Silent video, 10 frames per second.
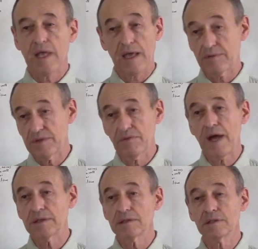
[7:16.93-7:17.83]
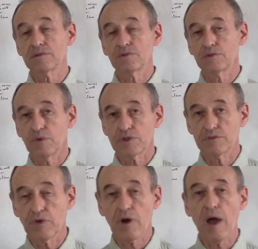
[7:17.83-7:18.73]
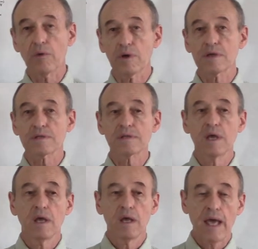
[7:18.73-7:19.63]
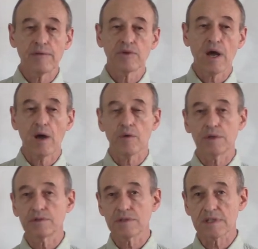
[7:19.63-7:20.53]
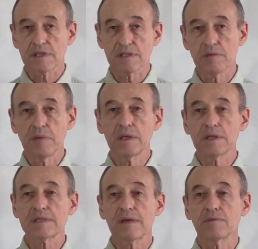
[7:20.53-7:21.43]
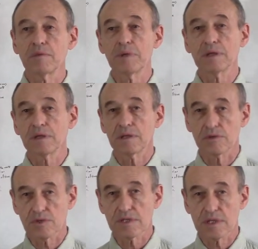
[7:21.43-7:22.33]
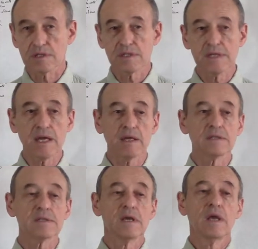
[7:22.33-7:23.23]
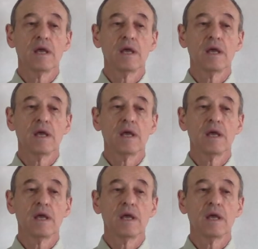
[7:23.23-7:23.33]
They have divided into 24 hours, every hour into 60 minutes, every minute into 60 seconds,